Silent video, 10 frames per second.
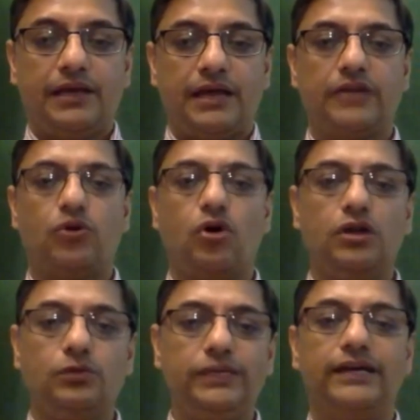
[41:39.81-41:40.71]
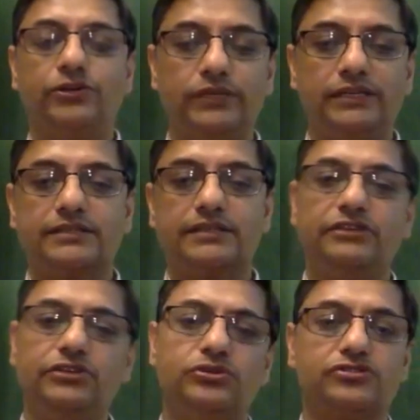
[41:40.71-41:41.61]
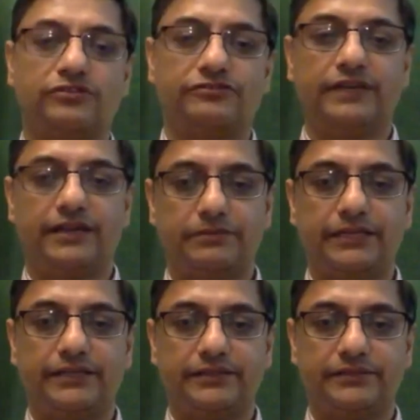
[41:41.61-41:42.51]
And all we are doing is giving you a software update.